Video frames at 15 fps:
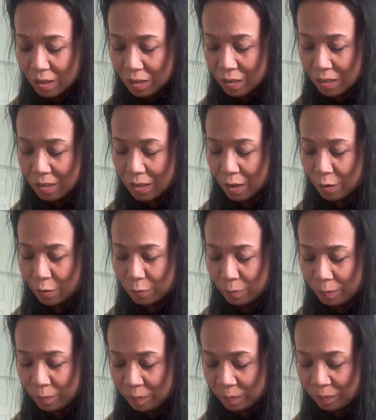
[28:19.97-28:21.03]
So
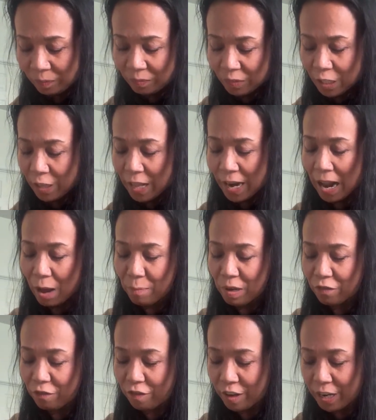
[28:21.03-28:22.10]
that I'll be
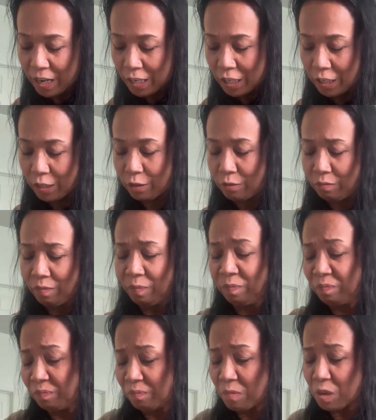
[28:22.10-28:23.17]
free to
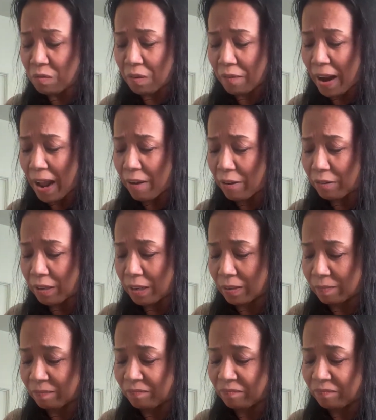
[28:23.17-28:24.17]
move around and